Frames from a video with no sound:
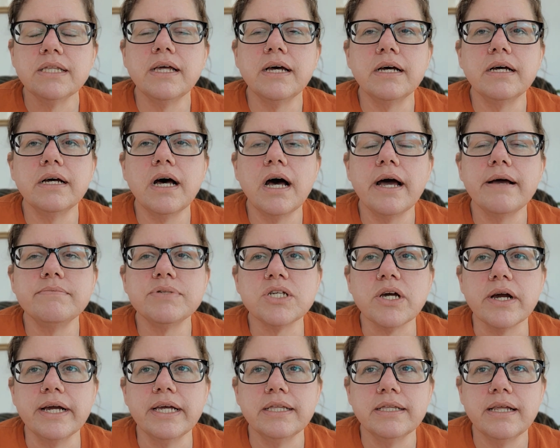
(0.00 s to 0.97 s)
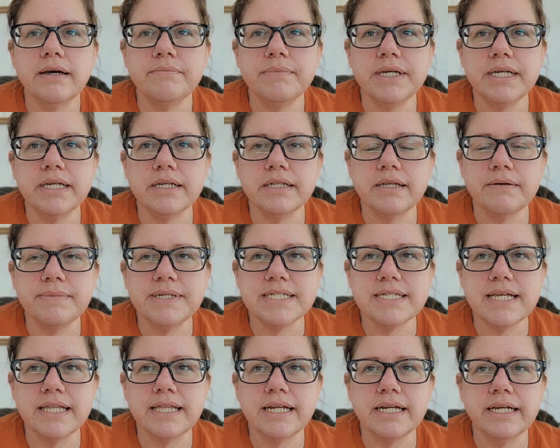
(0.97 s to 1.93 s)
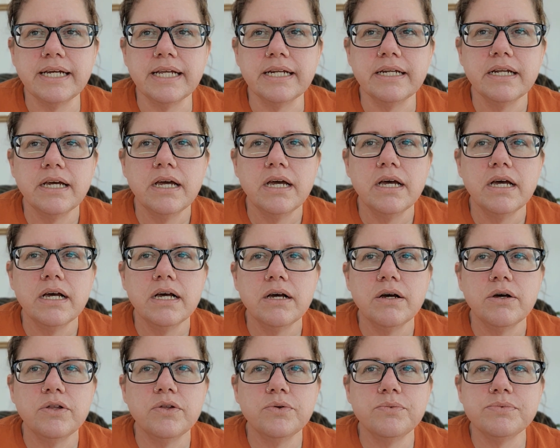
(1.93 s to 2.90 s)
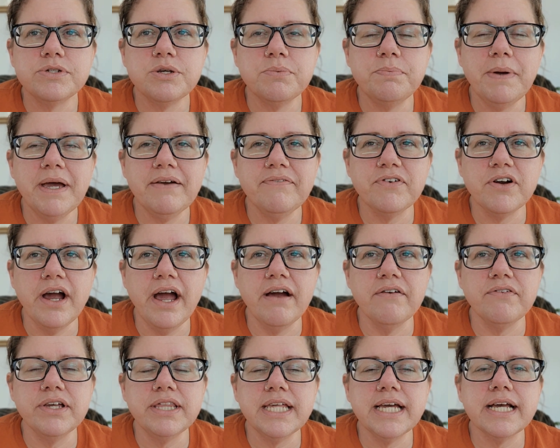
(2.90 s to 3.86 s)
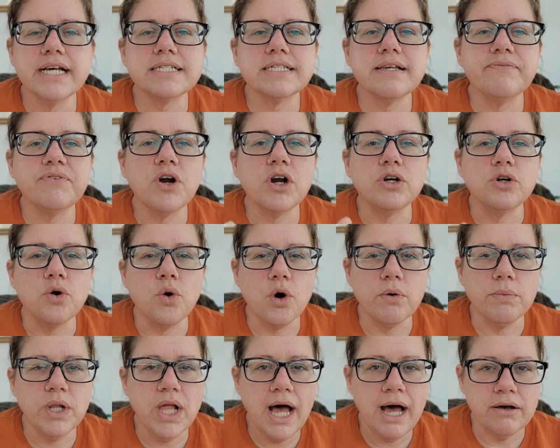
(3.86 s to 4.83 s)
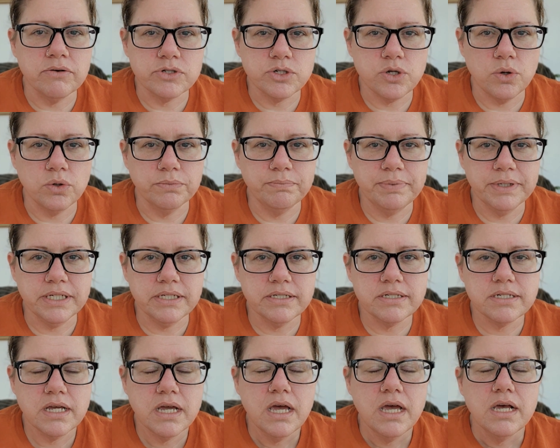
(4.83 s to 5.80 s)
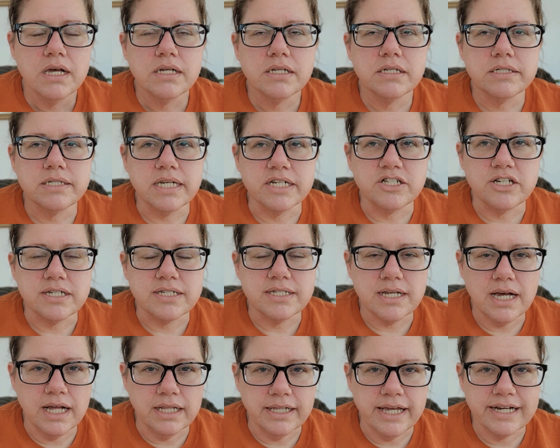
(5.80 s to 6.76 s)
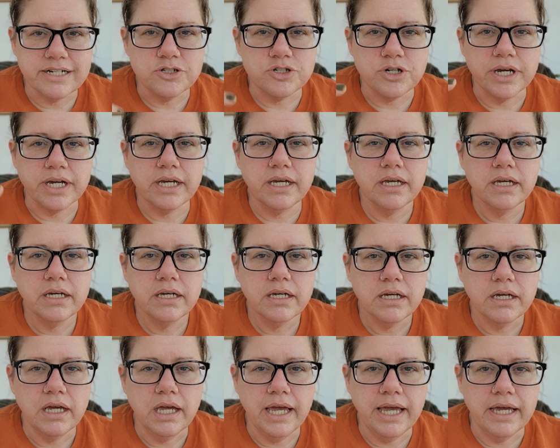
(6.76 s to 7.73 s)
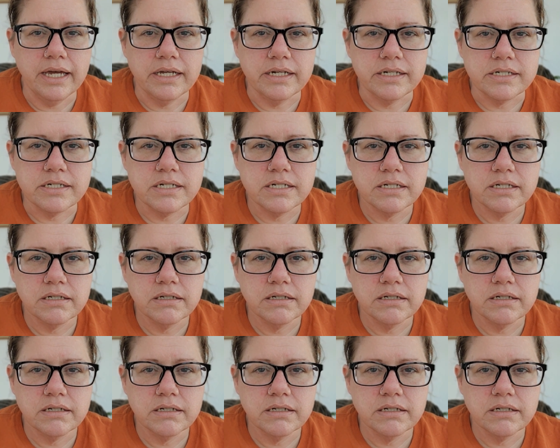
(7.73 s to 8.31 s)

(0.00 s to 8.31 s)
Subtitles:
I'm sorry. Let me say that again. To pay for everything except for our normal household bills, such as electric and